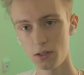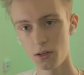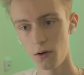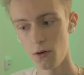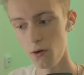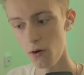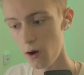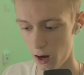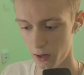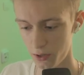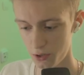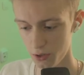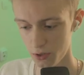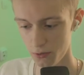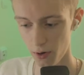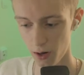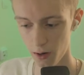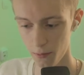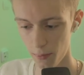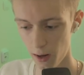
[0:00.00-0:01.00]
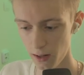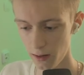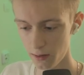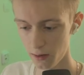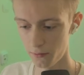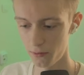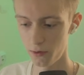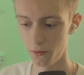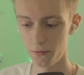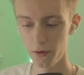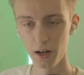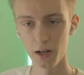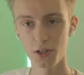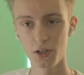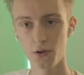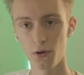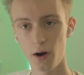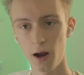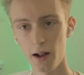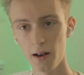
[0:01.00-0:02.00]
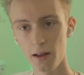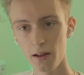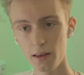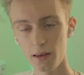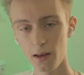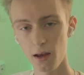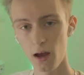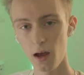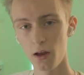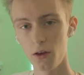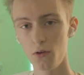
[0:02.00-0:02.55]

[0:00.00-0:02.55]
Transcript: So I just recommend if you finished your edit,